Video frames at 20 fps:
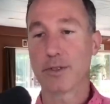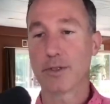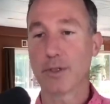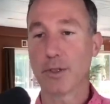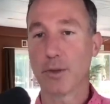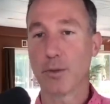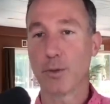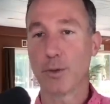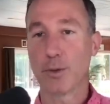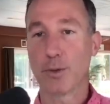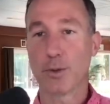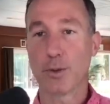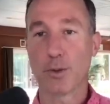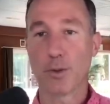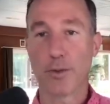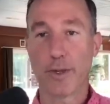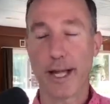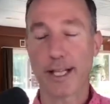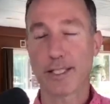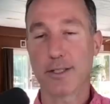So we'll
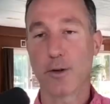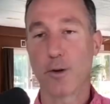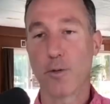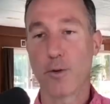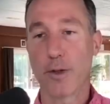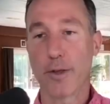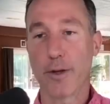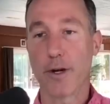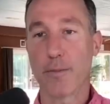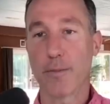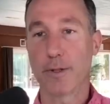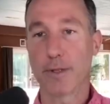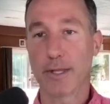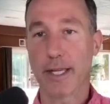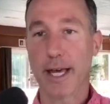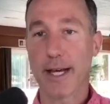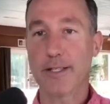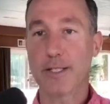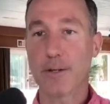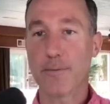do that's over there. But
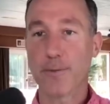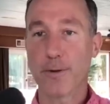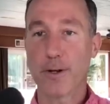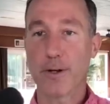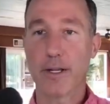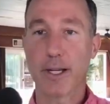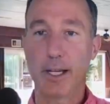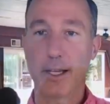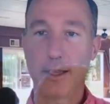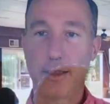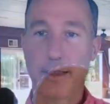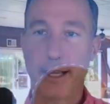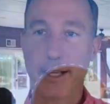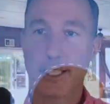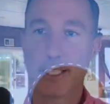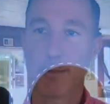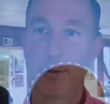that is it for today. Thanks